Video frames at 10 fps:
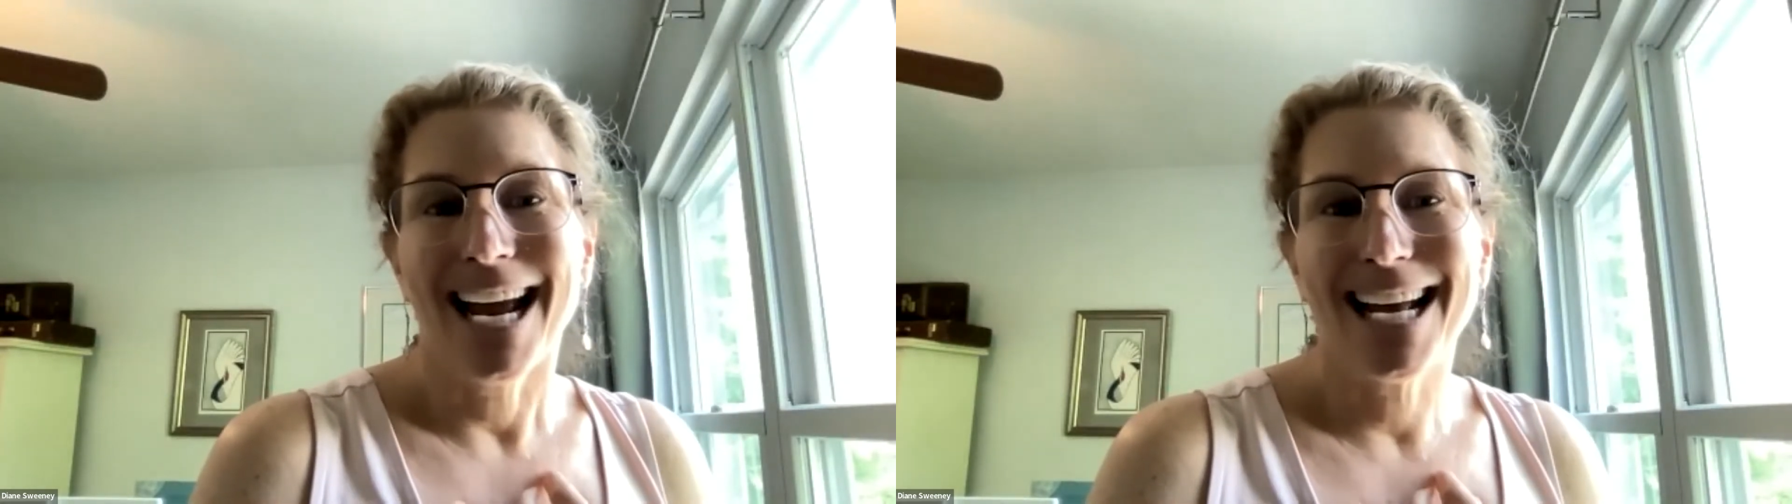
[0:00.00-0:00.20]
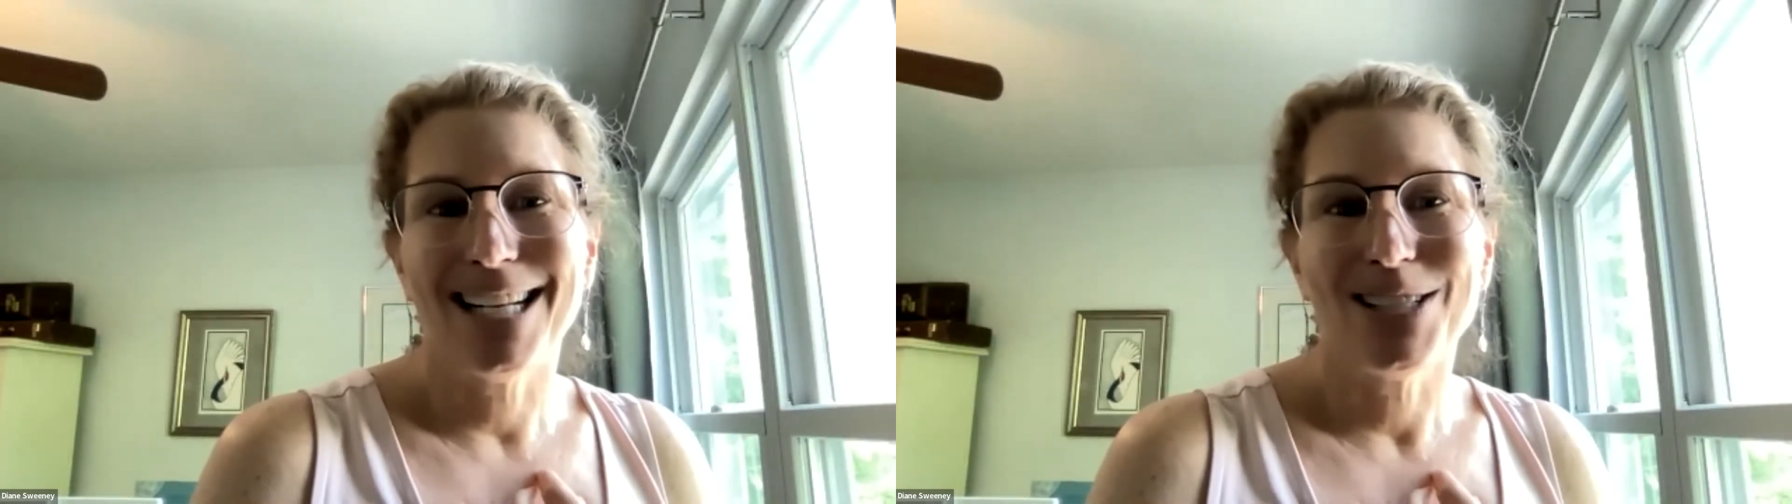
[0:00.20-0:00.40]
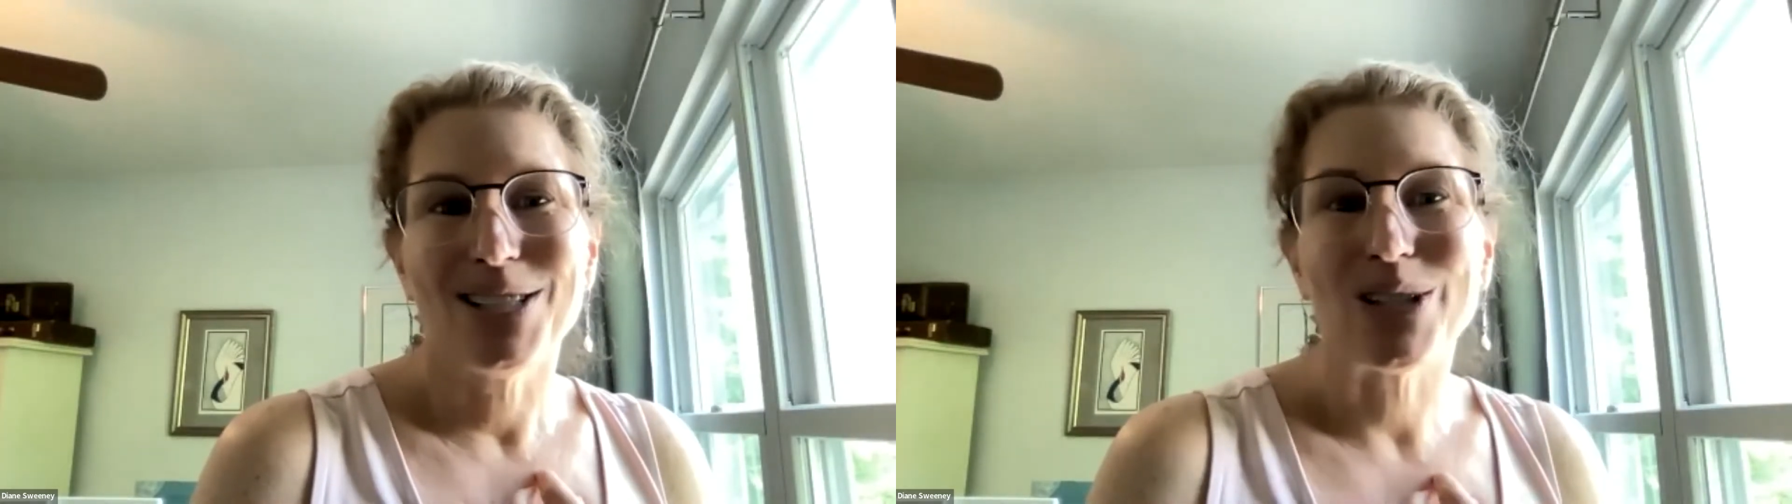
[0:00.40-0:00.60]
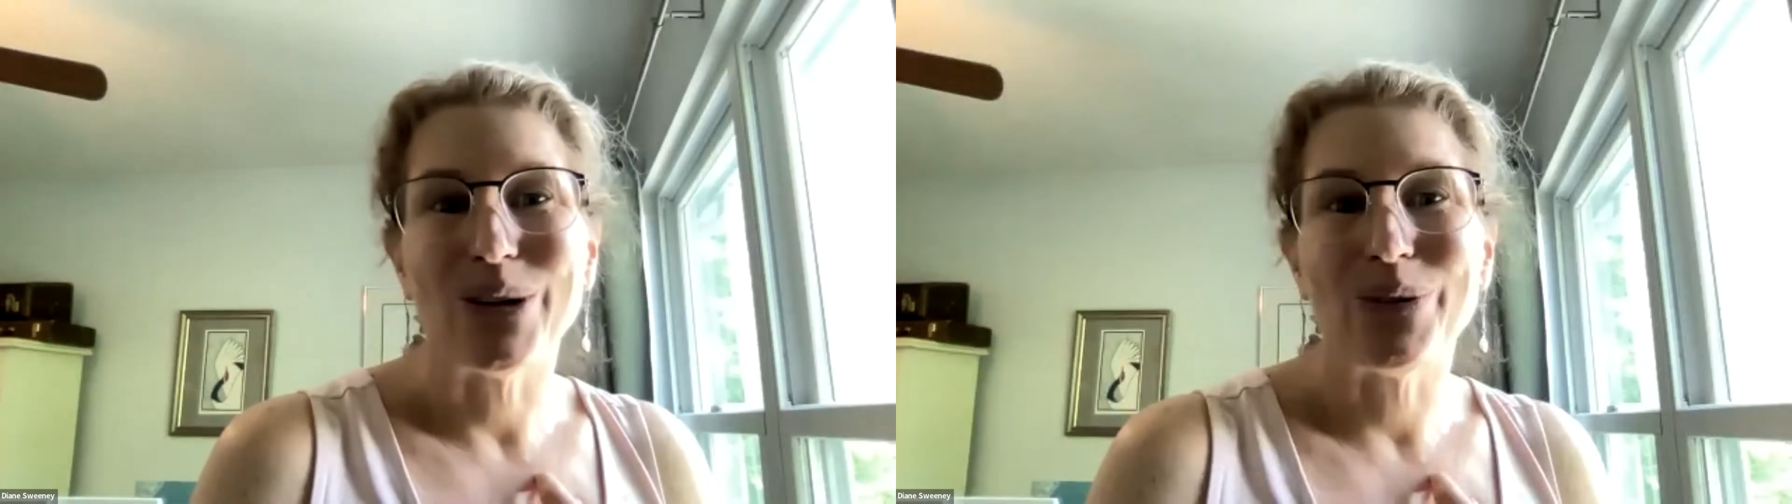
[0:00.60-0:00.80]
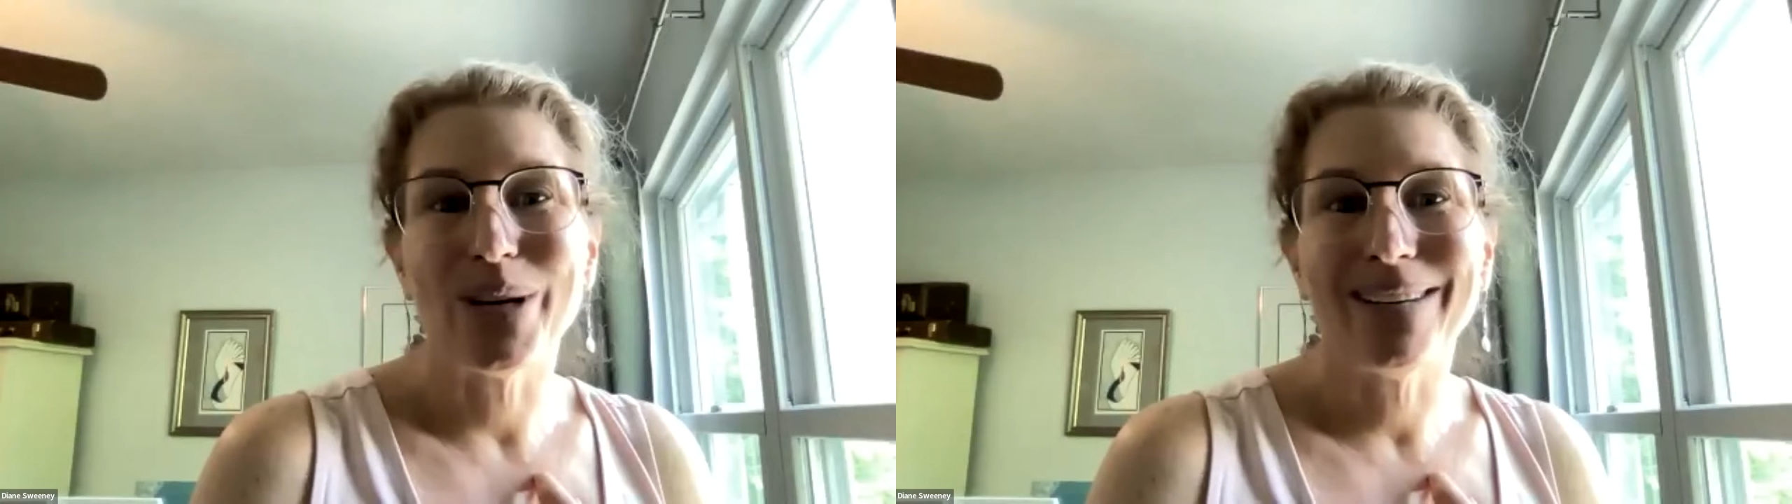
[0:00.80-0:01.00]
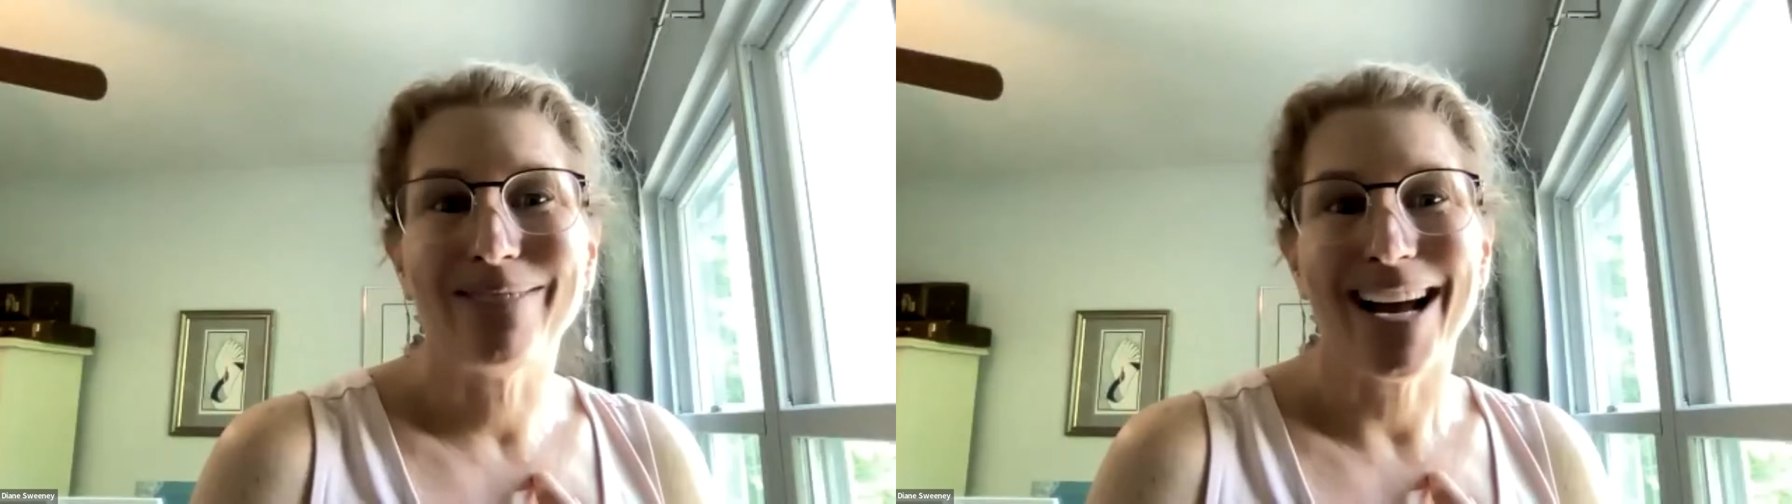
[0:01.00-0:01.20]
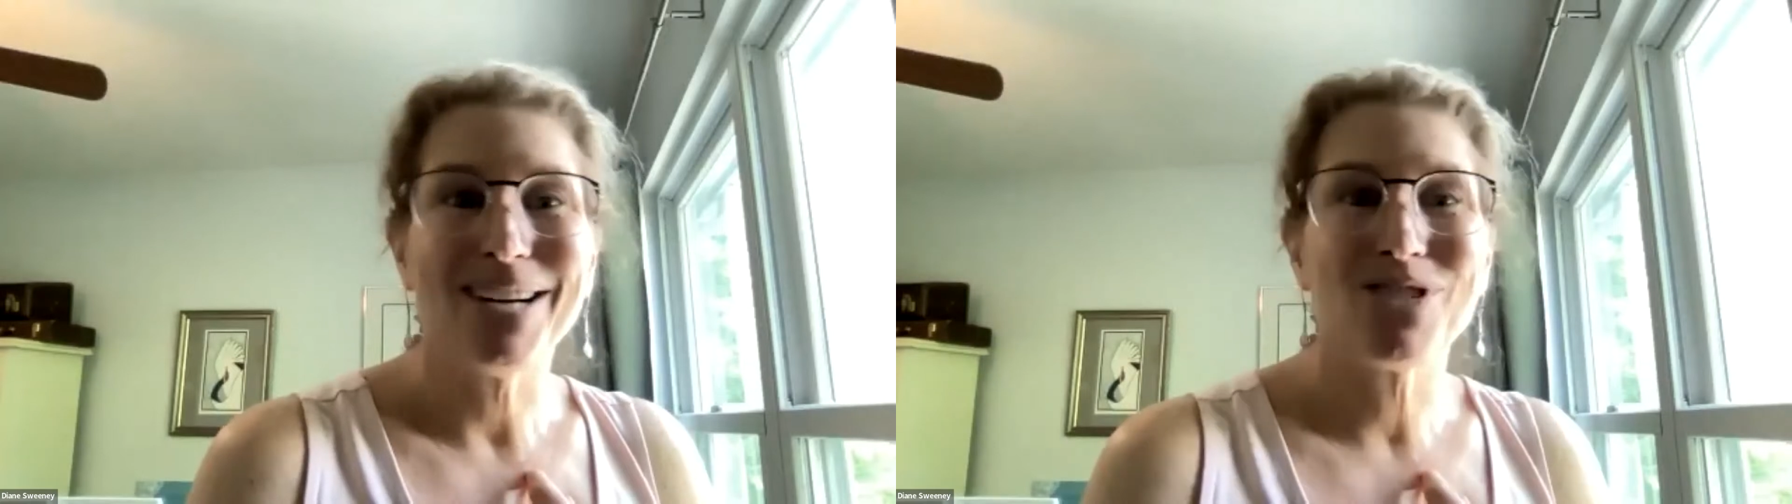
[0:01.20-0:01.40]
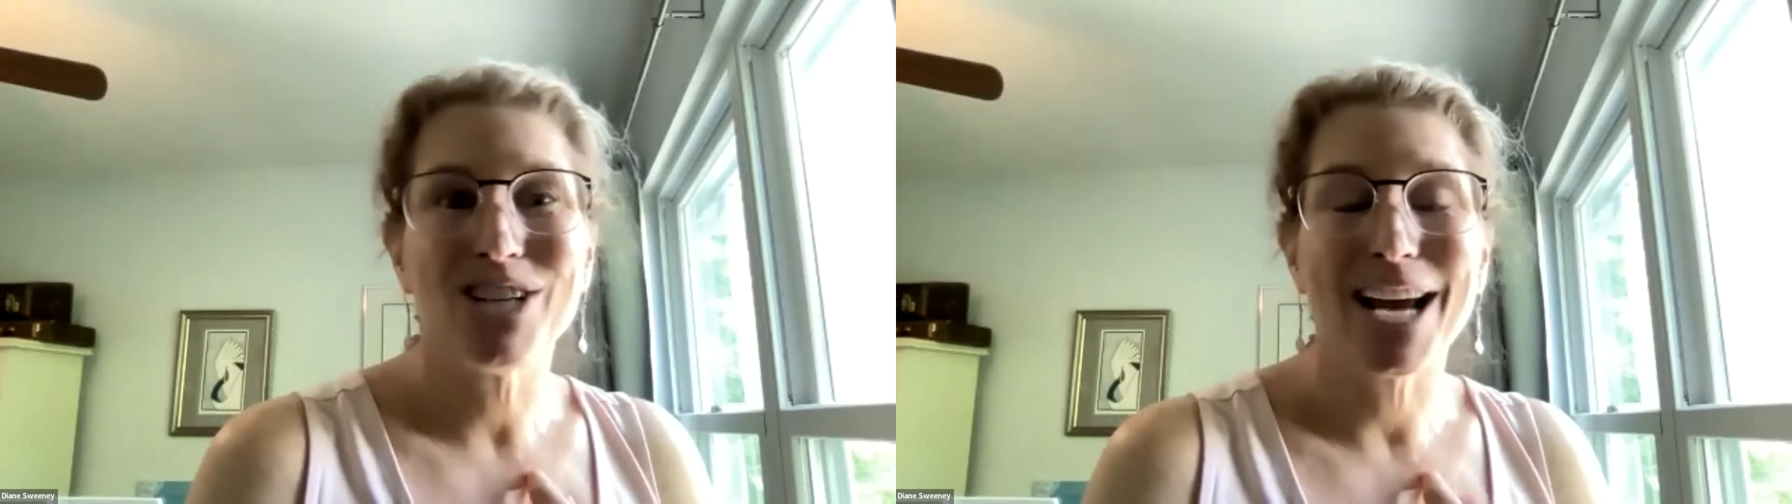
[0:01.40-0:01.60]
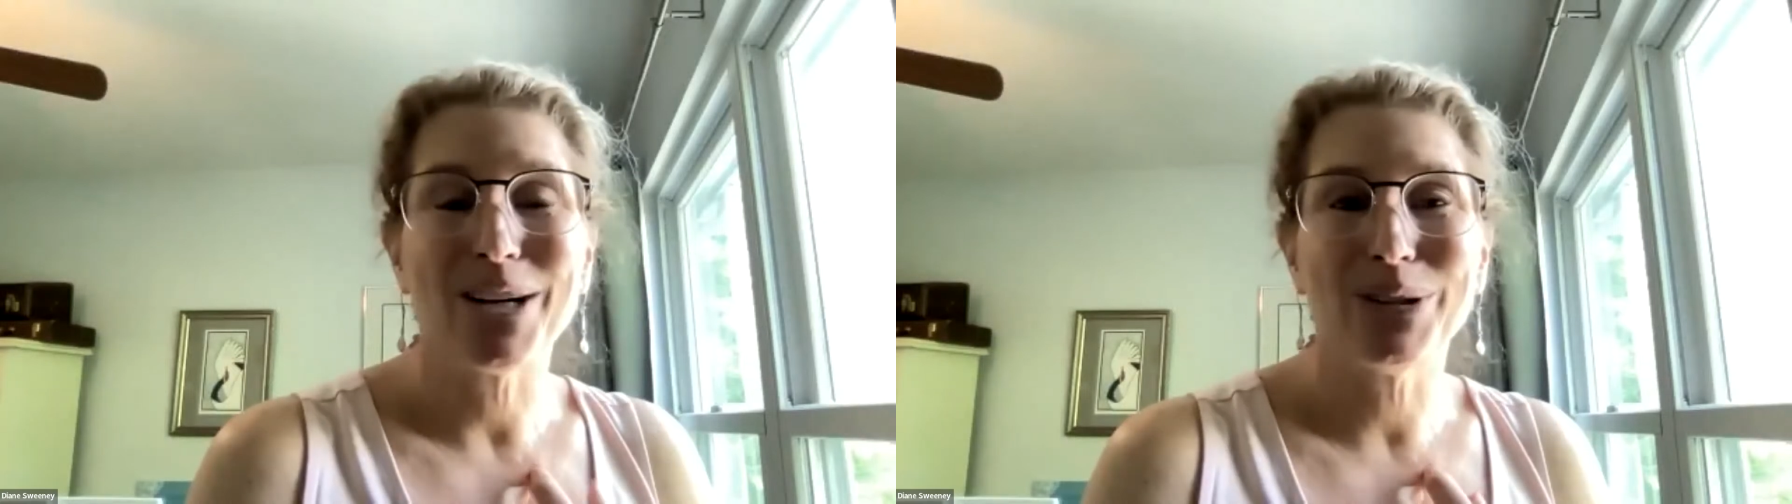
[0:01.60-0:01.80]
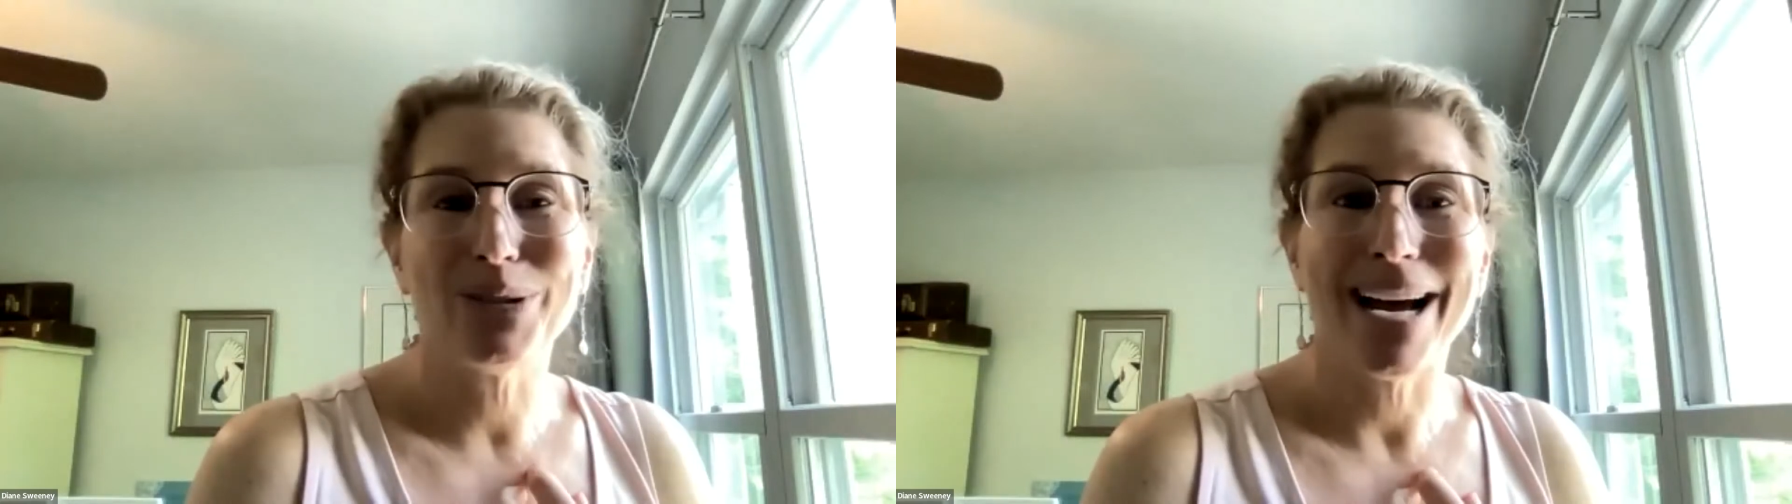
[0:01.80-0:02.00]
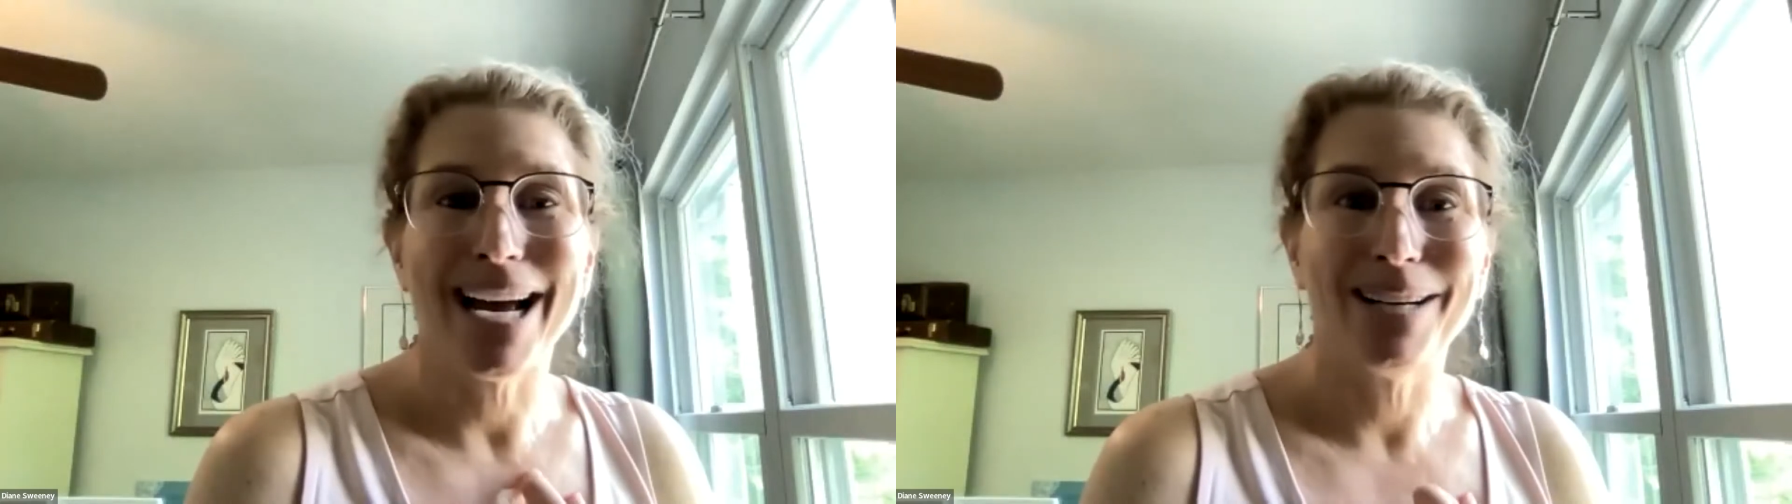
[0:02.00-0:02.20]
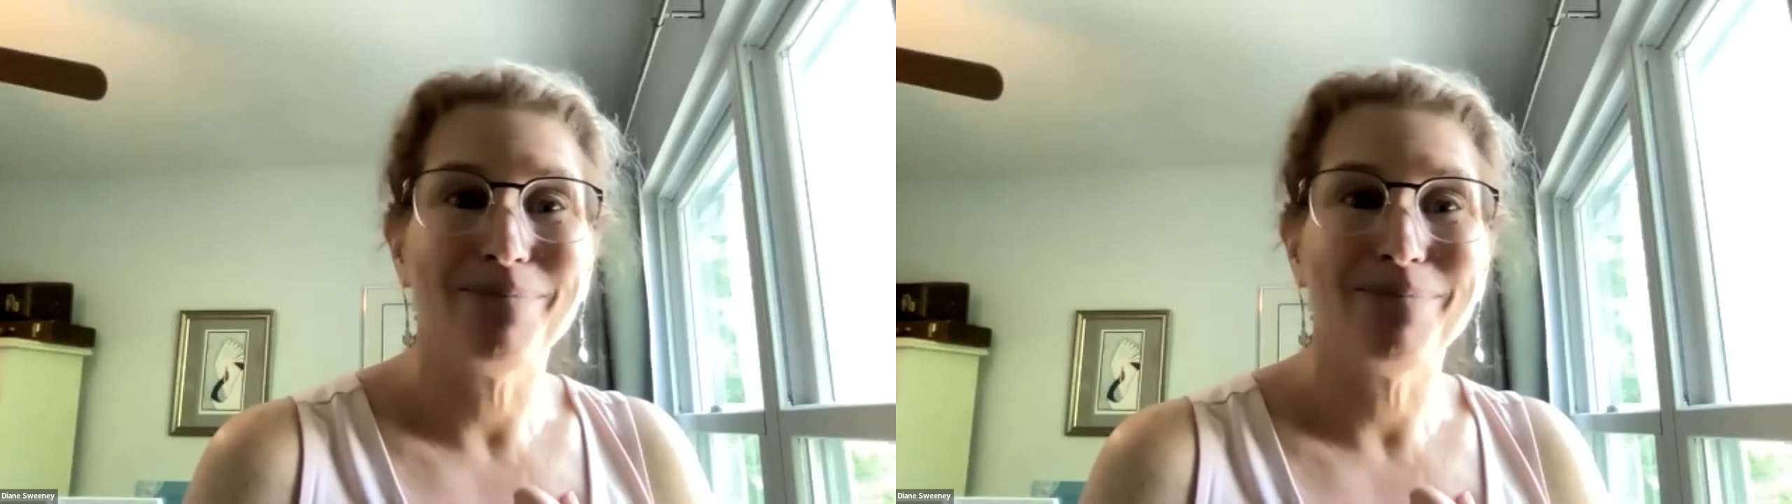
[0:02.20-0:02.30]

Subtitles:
And so we've kind of channeled my,